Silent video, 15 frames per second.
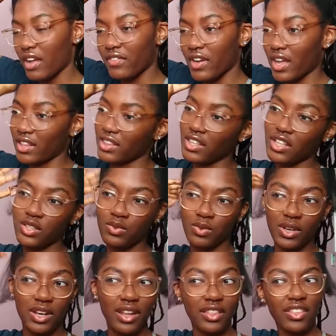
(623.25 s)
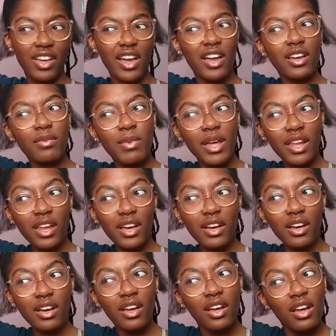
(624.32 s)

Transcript: I've got this one and I think I'm gonna make like